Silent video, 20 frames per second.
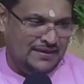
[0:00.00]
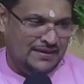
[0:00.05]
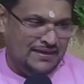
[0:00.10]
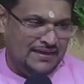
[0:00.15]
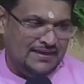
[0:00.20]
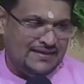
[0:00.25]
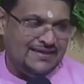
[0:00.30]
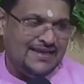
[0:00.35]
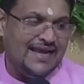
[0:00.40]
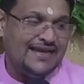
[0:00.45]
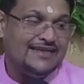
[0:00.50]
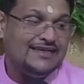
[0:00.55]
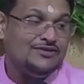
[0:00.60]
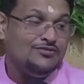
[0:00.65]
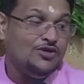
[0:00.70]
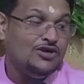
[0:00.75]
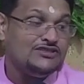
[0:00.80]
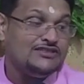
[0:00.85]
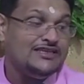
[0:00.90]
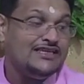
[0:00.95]
that it
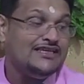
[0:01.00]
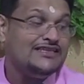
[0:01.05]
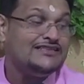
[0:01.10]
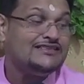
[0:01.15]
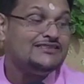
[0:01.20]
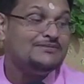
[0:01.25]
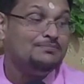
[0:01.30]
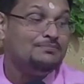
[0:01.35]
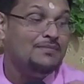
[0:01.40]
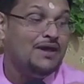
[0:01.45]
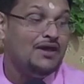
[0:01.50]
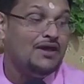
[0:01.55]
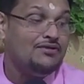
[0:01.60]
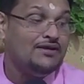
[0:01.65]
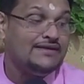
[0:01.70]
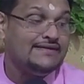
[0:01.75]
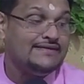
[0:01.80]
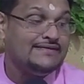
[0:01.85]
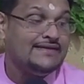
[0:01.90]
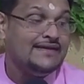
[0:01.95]
was his merit
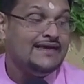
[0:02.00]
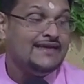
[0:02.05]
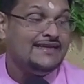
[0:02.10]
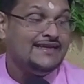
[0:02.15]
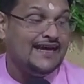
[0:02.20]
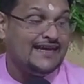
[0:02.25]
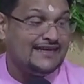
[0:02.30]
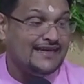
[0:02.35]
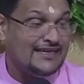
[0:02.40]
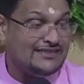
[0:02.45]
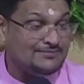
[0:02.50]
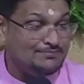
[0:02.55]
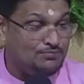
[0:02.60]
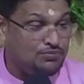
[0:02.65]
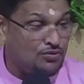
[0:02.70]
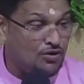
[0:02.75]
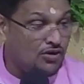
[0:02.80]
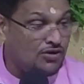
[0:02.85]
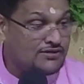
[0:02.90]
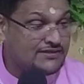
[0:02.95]
that has
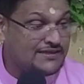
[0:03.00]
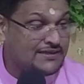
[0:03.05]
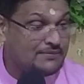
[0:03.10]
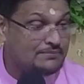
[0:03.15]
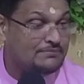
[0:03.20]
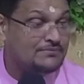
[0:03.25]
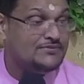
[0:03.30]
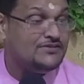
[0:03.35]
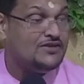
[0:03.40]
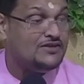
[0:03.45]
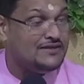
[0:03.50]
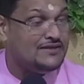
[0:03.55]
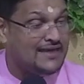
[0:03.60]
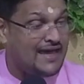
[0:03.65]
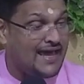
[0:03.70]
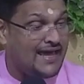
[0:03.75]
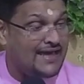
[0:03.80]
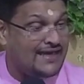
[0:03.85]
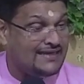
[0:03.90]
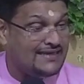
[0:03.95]
brought him to
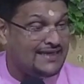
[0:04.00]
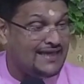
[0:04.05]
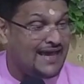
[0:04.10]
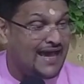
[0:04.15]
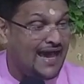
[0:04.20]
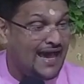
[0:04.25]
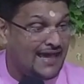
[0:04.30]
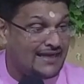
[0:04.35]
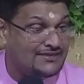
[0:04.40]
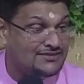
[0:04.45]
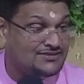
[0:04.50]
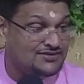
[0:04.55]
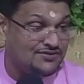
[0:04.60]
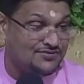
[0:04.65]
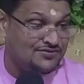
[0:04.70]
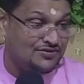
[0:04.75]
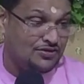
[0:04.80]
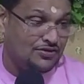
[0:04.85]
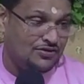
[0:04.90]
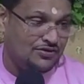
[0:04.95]
die at the hands of
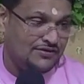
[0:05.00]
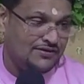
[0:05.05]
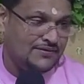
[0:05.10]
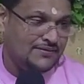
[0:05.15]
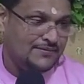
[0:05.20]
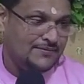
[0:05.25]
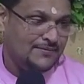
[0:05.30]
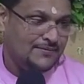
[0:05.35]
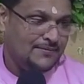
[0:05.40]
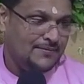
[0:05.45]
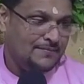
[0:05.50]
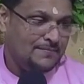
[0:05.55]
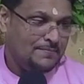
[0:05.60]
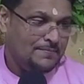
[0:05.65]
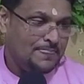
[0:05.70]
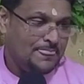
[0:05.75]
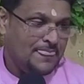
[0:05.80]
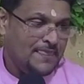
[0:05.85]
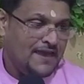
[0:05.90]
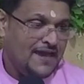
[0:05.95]
God.
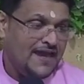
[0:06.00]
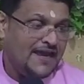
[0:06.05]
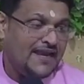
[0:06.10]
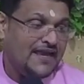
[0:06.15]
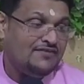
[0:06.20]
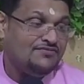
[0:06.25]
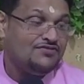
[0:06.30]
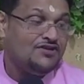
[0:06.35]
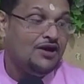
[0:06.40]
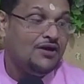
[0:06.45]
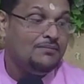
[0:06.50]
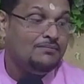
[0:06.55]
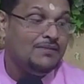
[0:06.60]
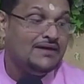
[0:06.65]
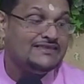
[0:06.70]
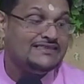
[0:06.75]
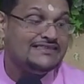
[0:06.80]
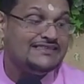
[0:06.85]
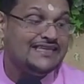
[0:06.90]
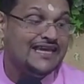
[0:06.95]
And I've come
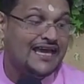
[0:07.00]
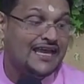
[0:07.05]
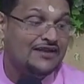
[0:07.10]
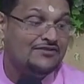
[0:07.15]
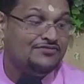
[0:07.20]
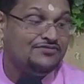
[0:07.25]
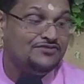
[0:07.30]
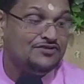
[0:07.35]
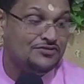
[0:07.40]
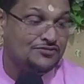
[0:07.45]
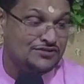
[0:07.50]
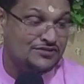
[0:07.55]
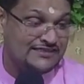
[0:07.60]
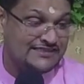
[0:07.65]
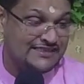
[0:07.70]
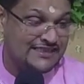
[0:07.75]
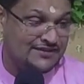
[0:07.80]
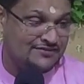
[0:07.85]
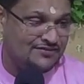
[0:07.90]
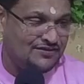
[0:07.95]
myself to
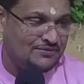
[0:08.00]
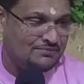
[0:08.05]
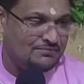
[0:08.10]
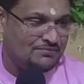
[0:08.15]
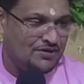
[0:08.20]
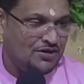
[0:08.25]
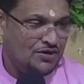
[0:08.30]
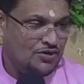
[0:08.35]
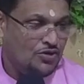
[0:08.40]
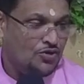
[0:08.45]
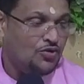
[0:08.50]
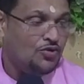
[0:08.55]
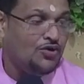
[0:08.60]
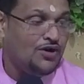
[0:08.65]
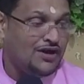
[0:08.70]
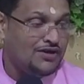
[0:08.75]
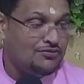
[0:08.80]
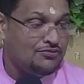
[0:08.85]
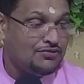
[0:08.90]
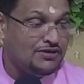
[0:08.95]
receive him. O
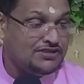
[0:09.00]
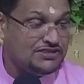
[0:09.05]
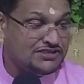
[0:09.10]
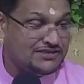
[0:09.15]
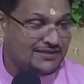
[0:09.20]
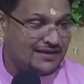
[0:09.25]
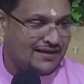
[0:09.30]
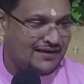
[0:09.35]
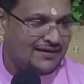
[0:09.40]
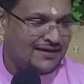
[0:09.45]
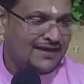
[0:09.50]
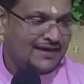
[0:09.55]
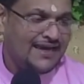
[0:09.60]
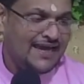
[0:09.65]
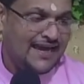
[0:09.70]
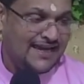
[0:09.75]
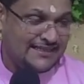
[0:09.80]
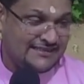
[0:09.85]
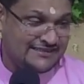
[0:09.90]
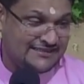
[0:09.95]
Arishta,
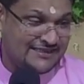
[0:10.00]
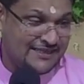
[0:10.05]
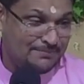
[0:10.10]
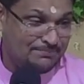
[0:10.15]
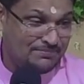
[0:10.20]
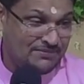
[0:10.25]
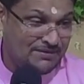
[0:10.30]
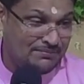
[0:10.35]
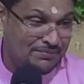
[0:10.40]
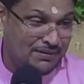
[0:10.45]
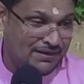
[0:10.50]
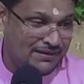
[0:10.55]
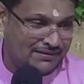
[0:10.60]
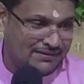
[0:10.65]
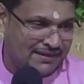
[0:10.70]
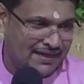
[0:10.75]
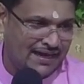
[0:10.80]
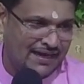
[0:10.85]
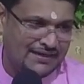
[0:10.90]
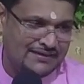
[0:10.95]
accept the
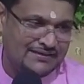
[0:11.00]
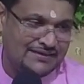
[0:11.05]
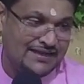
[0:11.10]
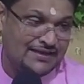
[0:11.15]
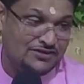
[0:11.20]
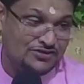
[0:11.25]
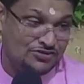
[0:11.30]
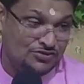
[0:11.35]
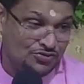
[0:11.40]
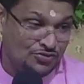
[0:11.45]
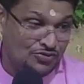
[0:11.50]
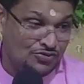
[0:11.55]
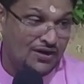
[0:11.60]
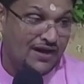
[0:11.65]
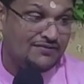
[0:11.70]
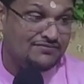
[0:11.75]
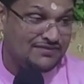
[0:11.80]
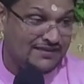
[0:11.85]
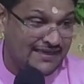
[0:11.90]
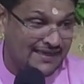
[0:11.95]
burden that you
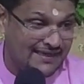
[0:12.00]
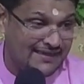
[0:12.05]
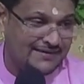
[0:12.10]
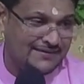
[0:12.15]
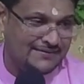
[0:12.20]
have gained.